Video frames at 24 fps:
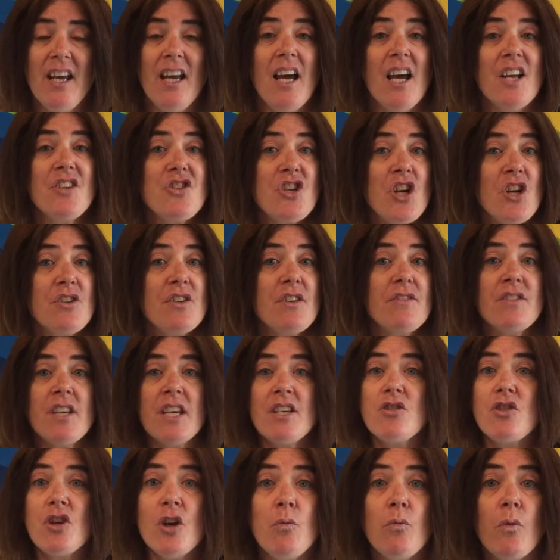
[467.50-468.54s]
And Joseph
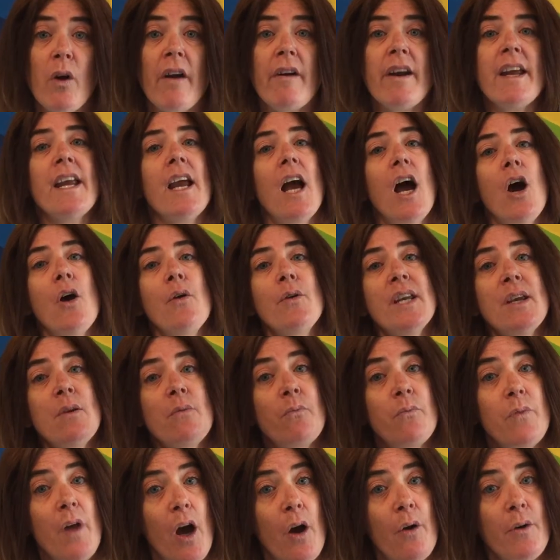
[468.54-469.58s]
says, don't worry,
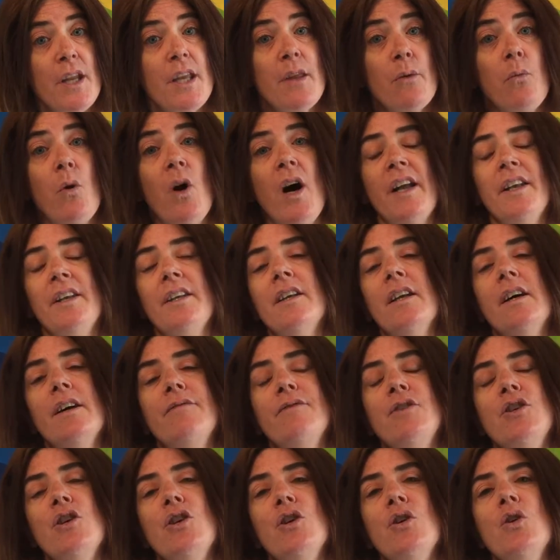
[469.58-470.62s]
only the one
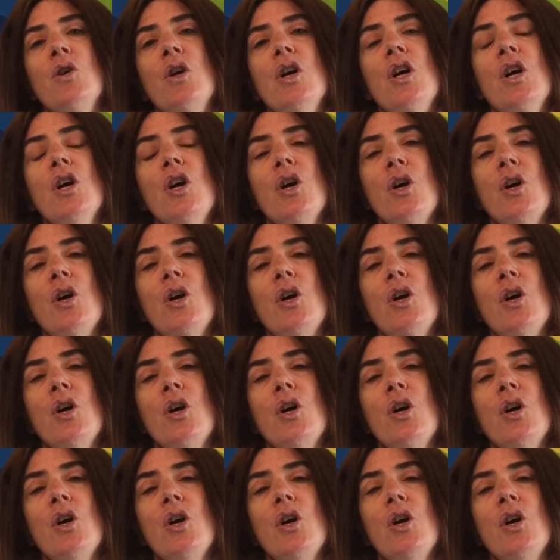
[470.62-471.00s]
of you